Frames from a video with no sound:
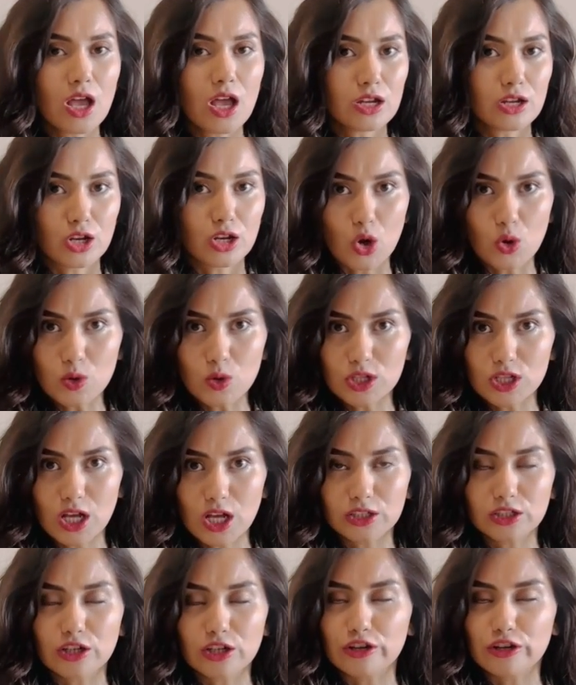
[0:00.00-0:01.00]
No
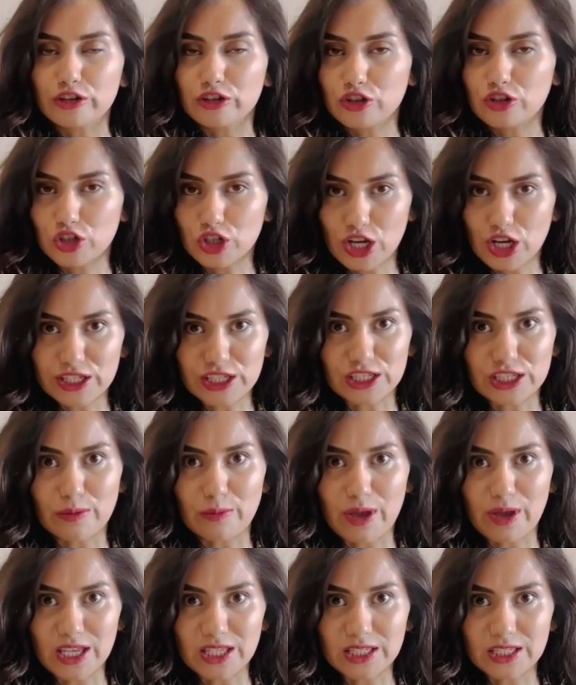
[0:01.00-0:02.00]
clutter, just
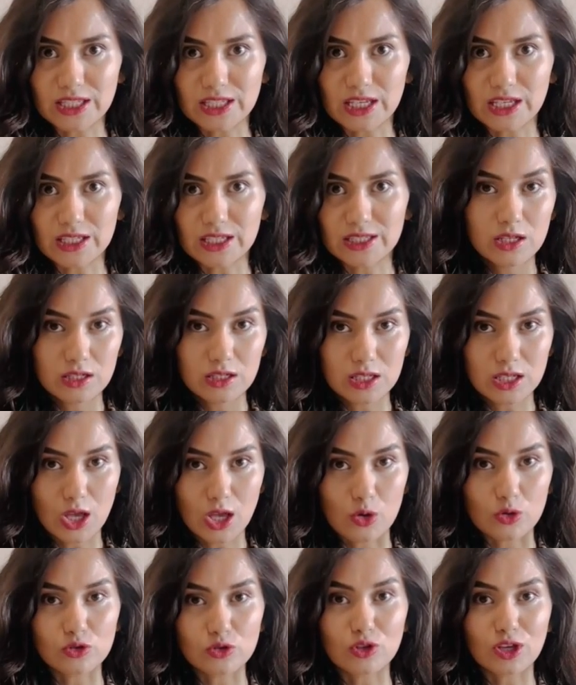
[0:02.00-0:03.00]
the basics.
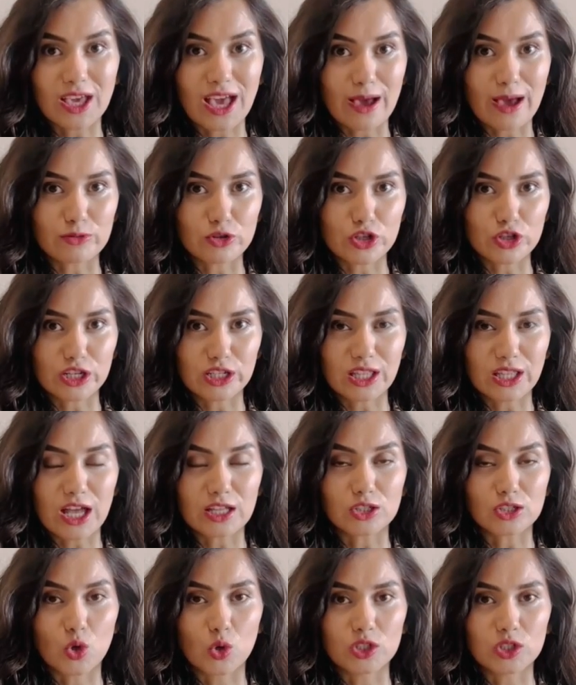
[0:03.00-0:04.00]
So, to capture
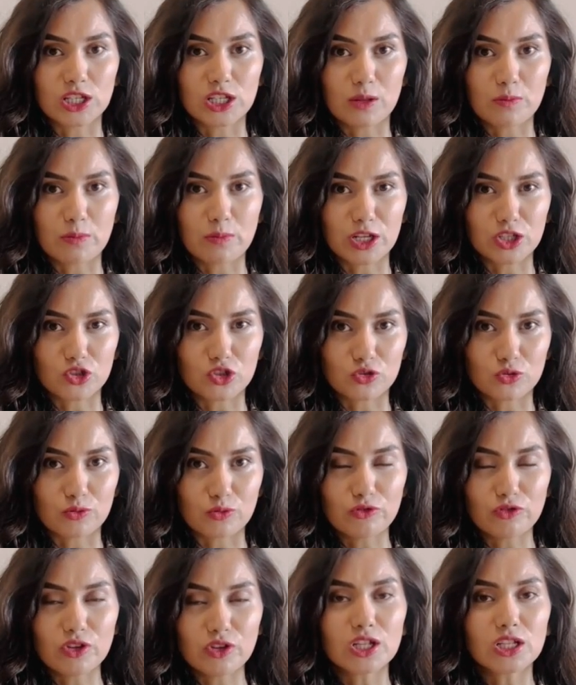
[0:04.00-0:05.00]
that hotel
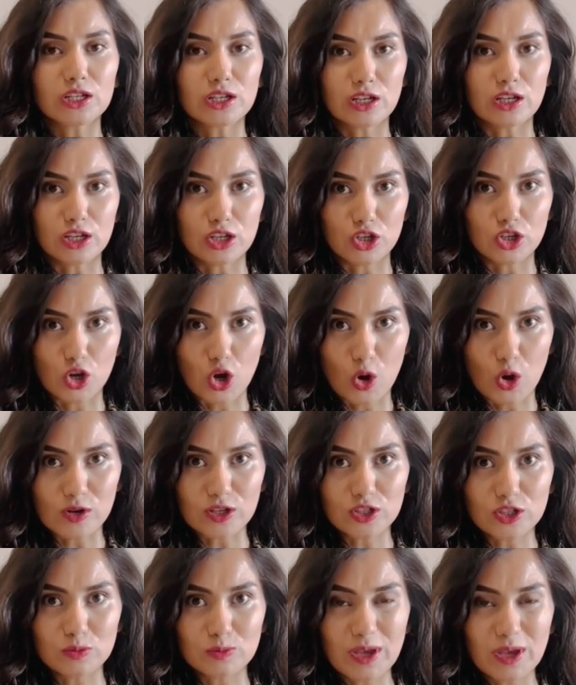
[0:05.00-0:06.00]
bedroom feel in
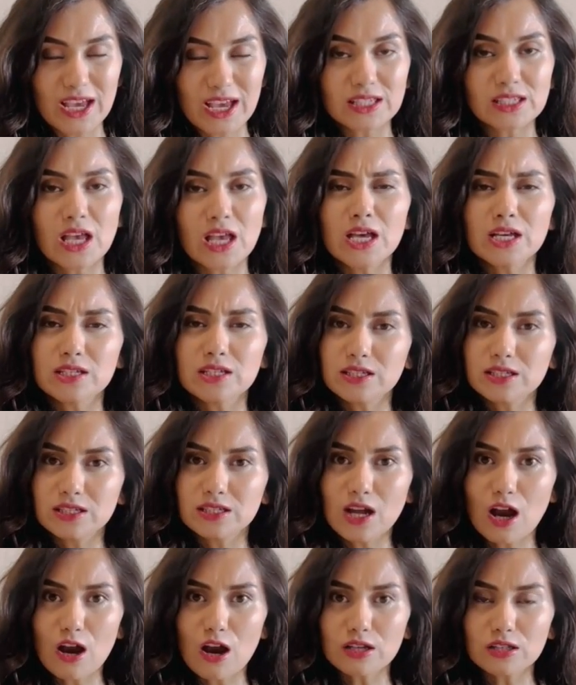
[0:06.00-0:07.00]
your space,
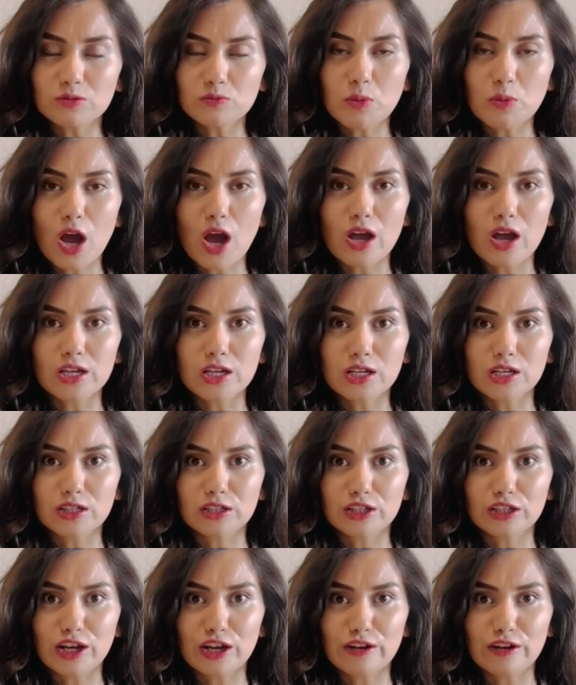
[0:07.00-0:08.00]
start by
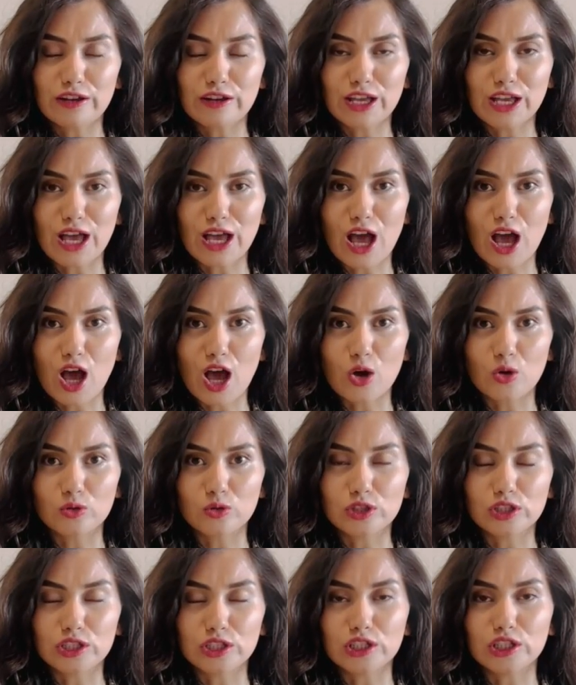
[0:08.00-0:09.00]
clearing
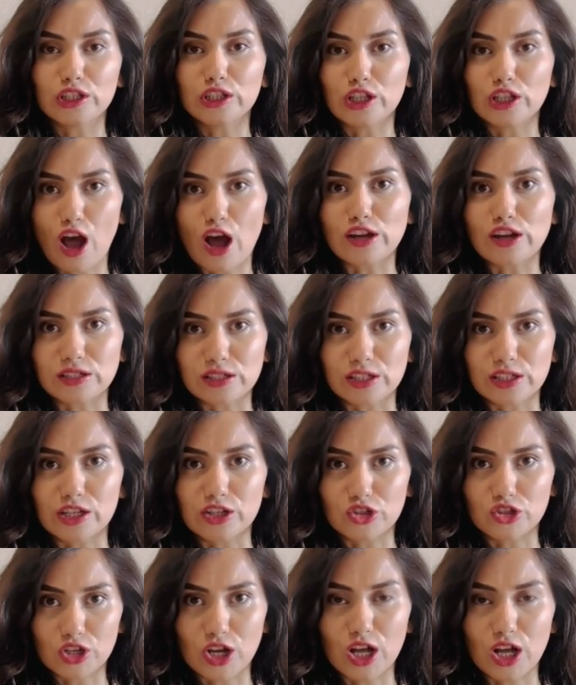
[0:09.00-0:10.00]
out the
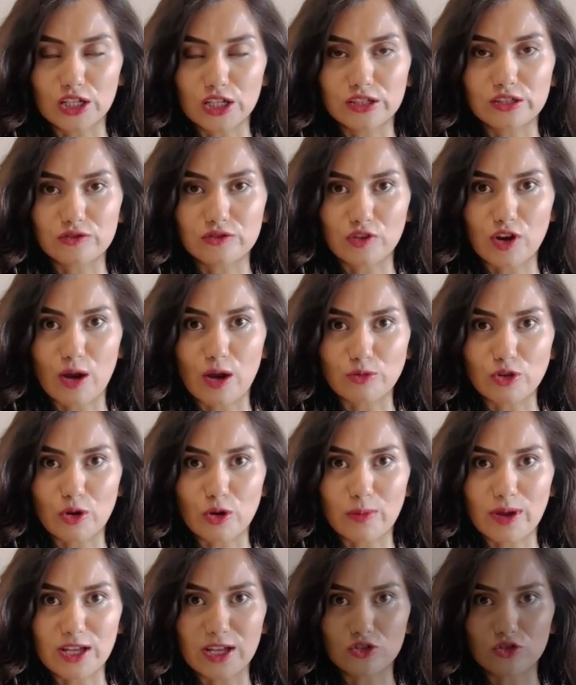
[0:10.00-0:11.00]
non-essentials from
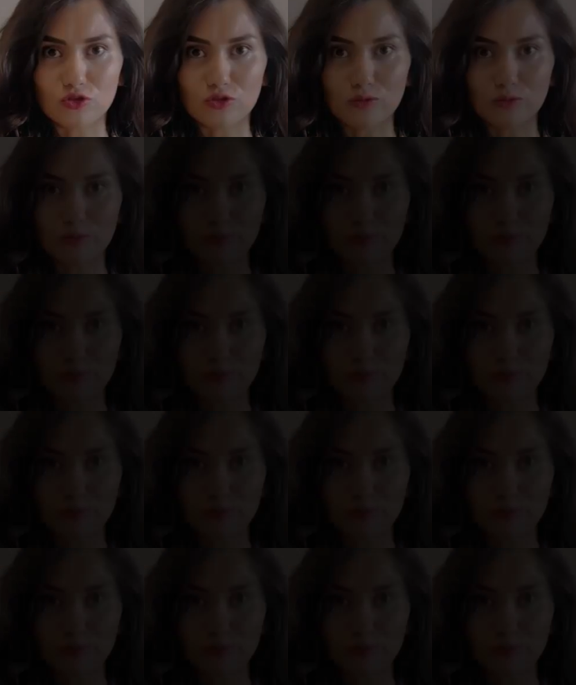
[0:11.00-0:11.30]
your bedroom.